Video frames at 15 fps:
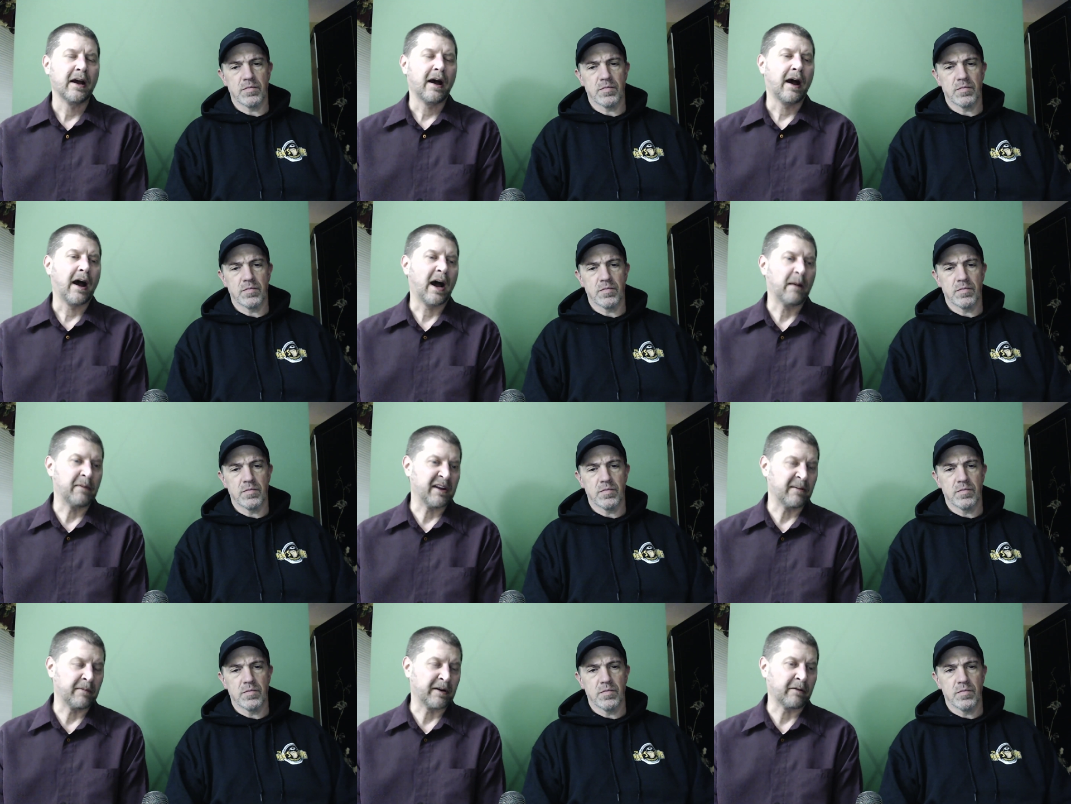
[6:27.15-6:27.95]
Speaker 1: how many
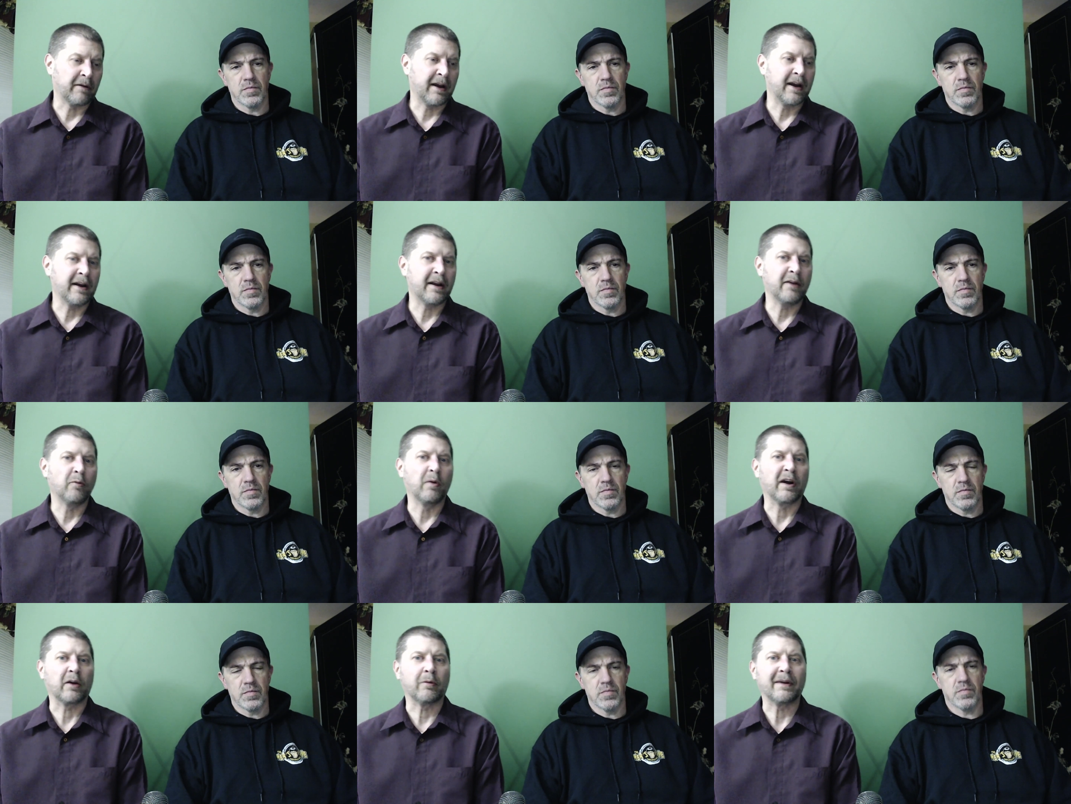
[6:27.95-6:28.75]
have been graded,
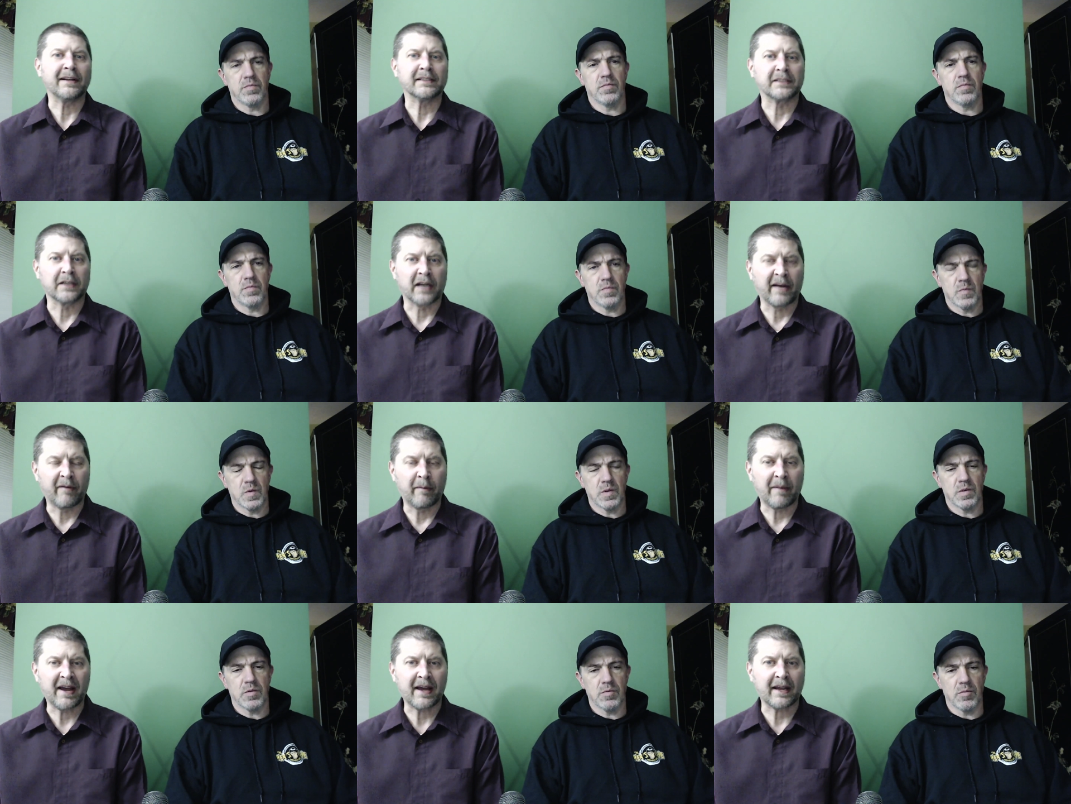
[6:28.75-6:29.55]
what grades they're
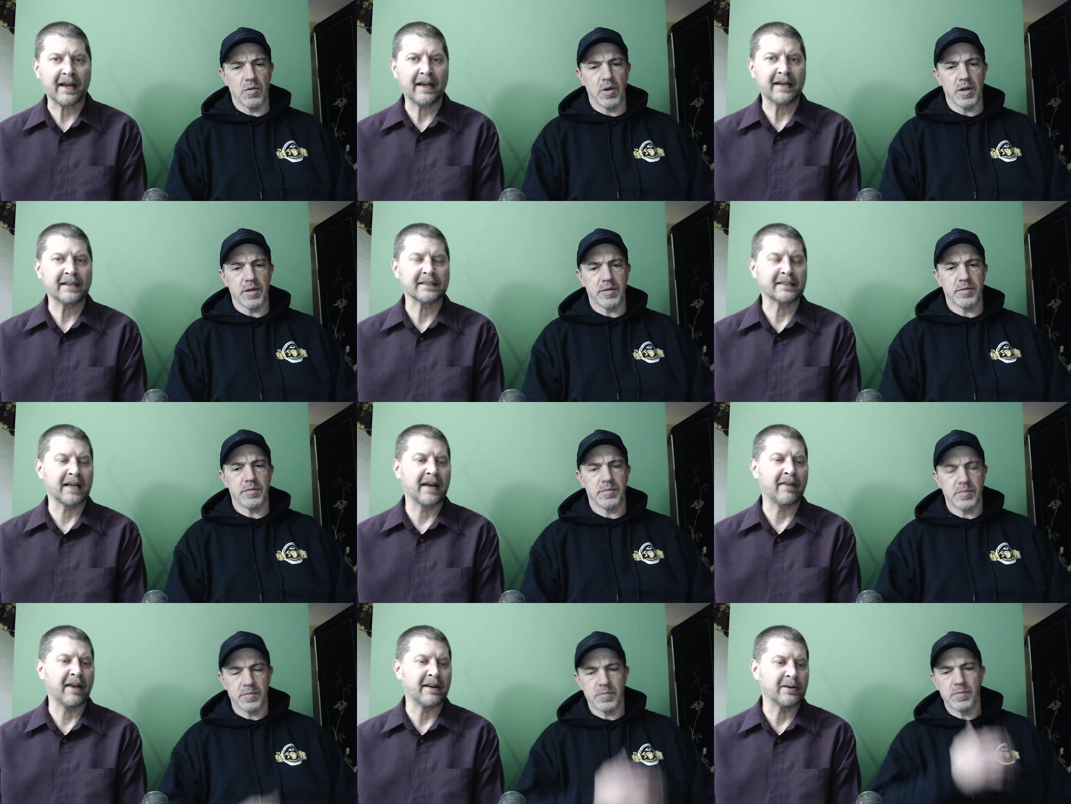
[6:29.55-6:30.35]
coming back mm -hmm. as,
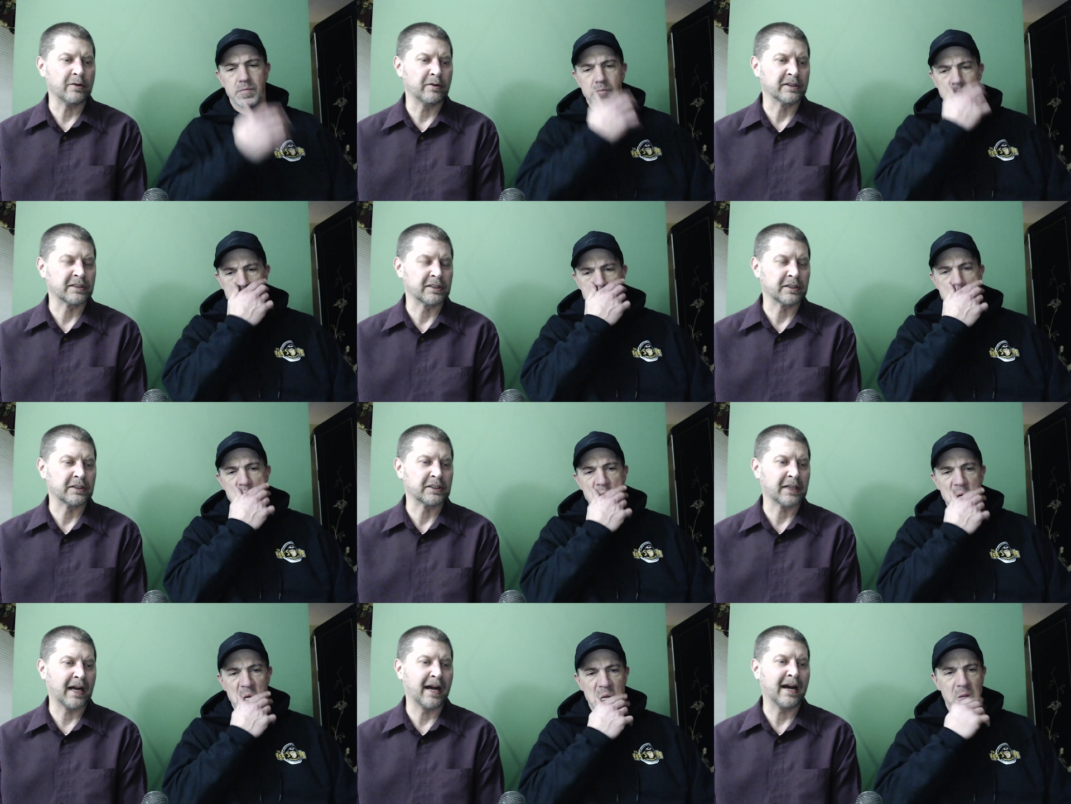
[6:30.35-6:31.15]
and then do the
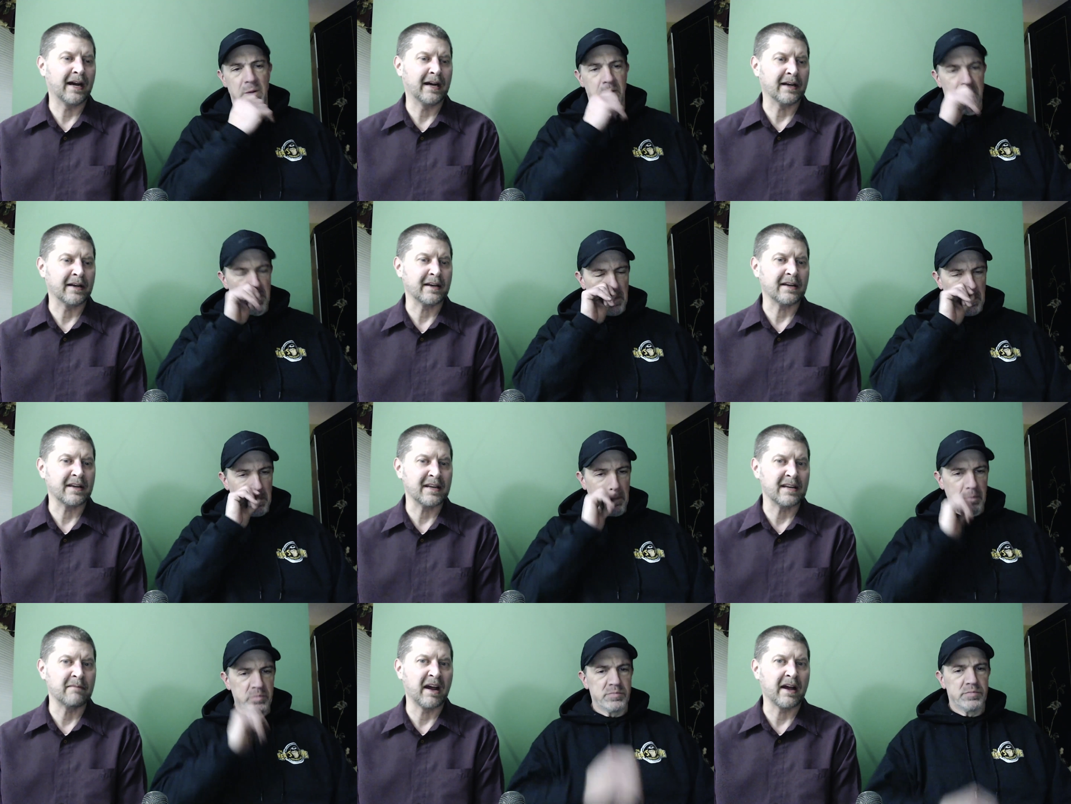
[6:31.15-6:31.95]
search on
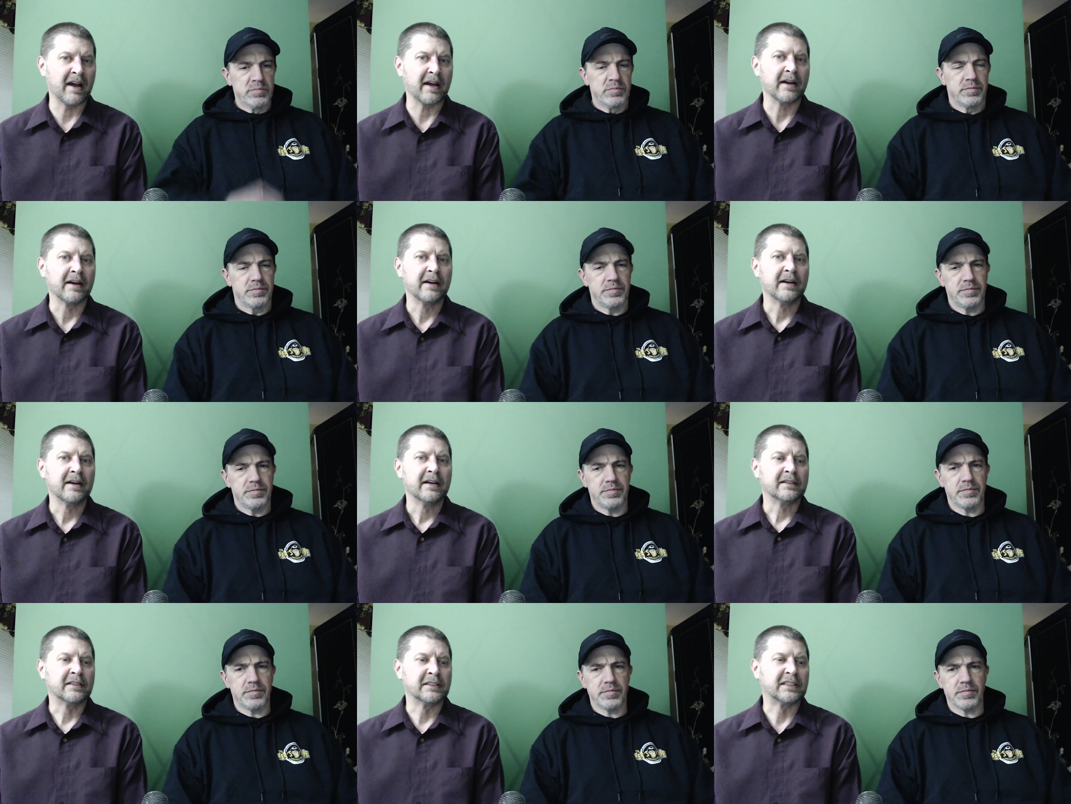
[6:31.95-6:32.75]
eBay
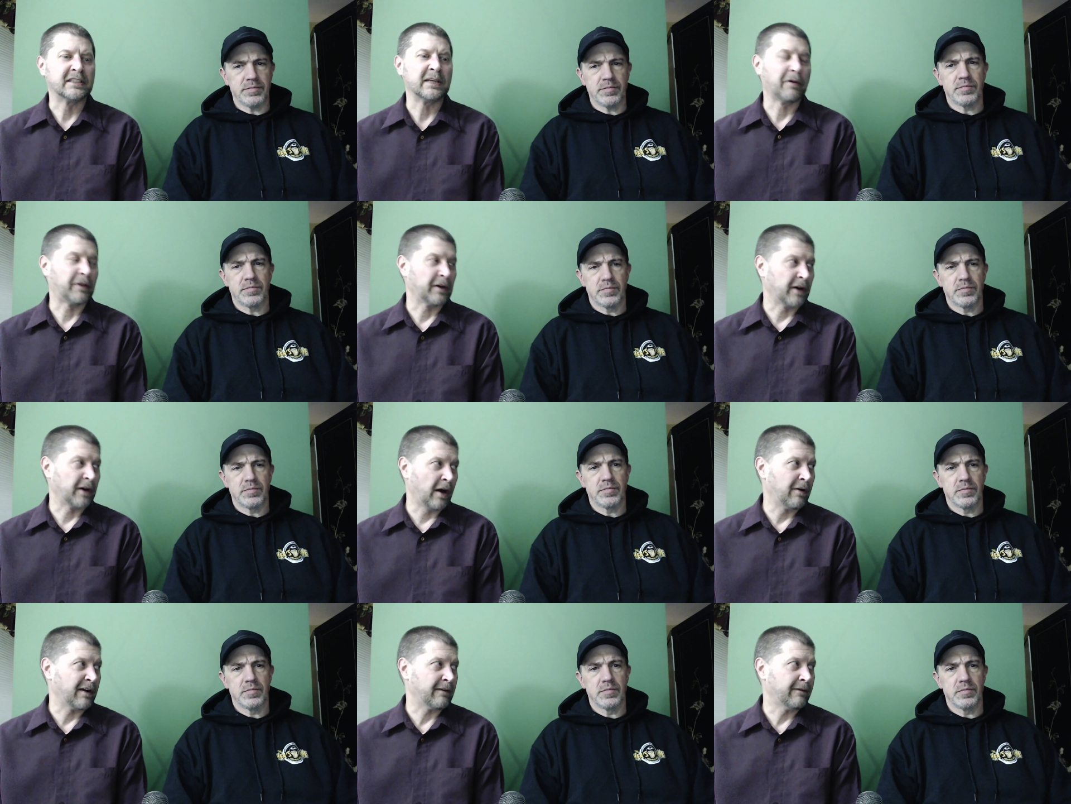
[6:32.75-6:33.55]
to see what they're
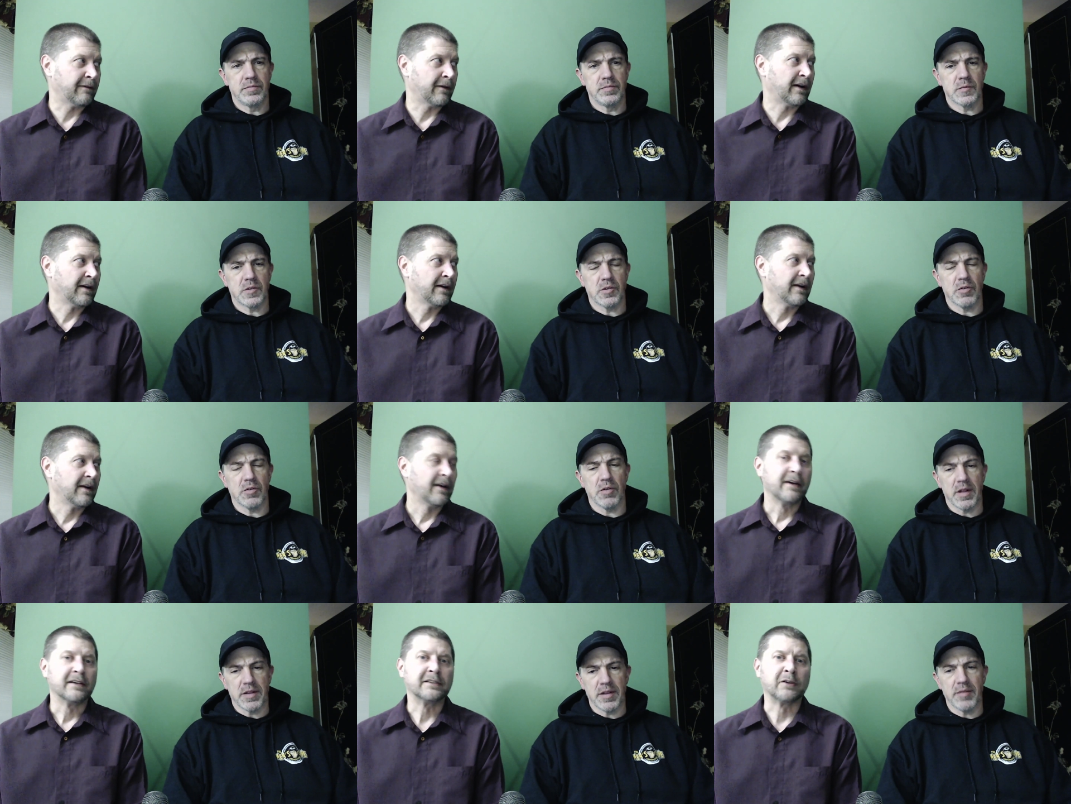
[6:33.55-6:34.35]
going for.
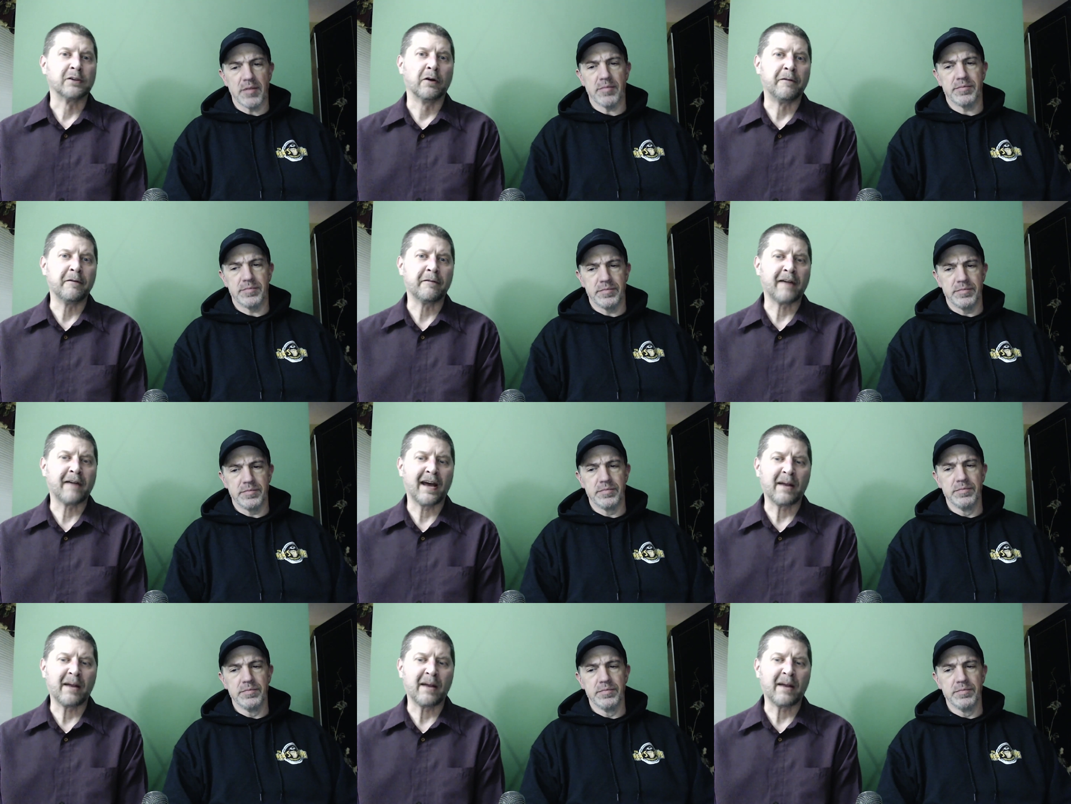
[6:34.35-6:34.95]
Correct. Yeah. So if you've got a